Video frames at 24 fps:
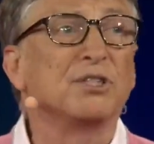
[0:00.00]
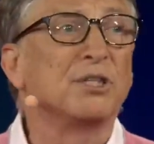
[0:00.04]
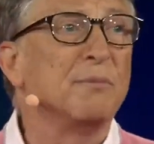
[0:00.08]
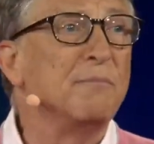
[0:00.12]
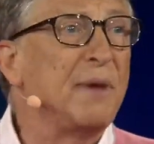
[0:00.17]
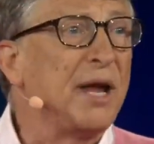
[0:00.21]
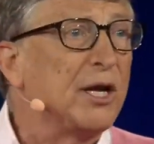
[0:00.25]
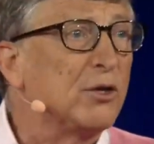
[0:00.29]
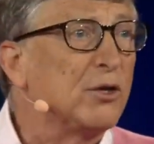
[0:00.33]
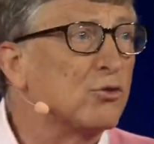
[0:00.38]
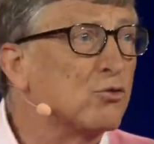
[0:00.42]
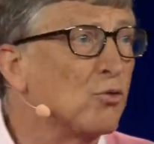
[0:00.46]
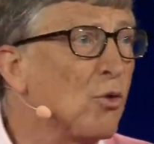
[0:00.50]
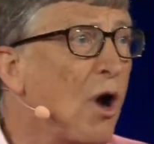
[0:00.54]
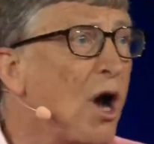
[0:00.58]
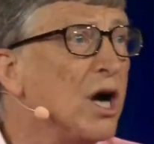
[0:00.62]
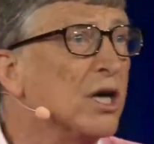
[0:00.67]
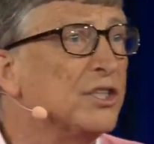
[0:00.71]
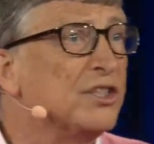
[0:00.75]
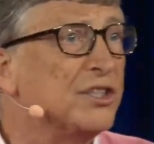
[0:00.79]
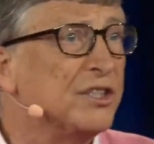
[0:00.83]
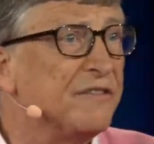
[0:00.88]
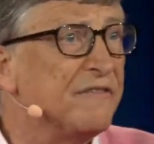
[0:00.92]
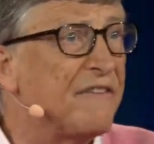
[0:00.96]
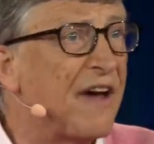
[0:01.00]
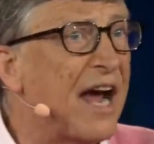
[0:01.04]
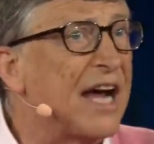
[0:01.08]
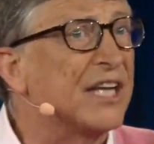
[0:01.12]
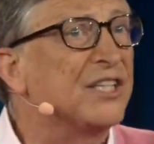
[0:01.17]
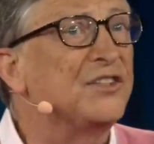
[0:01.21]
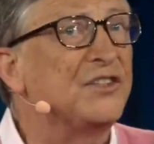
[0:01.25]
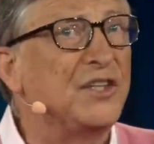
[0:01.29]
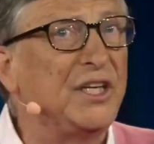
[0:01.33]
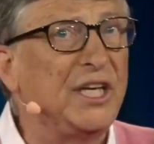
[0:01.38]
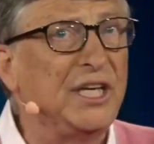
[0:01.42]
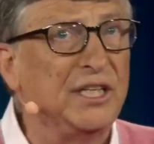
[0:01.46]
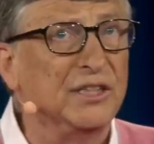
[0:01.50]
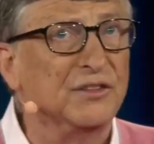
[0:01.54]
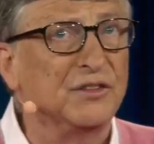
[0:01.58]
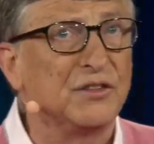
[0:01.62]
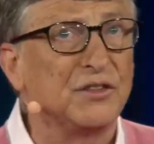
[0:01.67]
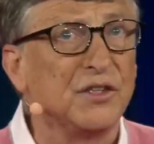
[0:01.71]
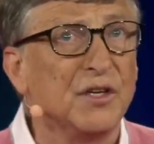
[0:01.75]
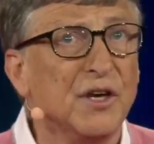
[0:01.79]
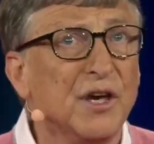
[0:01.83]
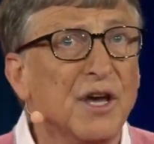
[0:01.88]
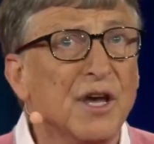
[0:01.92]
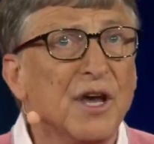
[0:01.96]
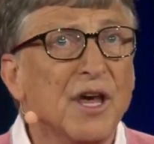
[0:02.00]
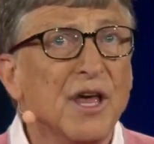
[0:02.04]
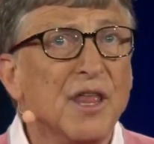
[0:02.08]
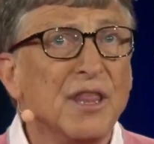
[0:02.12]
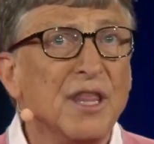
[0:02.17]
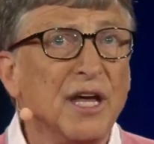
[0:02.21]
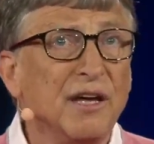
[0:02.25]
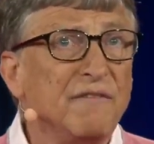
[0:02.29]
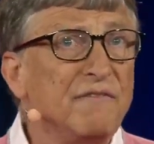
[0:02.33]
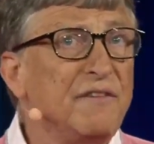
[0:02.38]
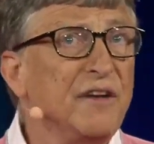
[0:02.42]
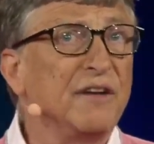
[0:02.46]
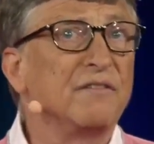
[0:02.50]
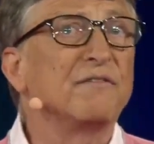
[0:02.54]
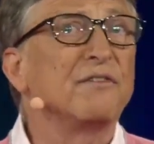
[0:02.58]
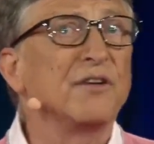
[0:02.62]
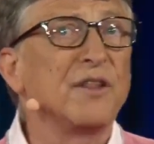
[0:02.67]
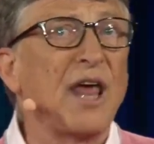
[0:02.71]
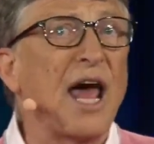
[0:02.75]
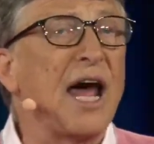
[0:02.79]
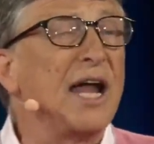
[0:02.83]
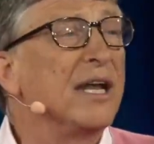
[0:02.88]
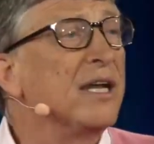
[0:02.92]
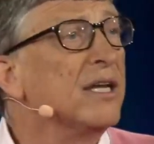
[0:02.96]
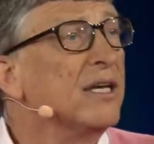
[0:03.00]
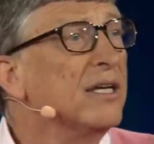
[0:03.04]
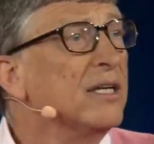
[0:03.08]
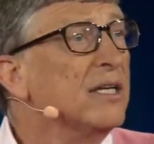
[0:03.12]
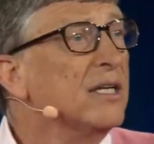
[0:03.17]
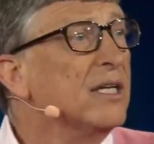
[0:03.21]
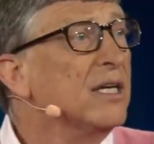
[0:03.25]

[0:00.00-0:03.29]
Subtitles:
to make drugs and vaccines that fit for that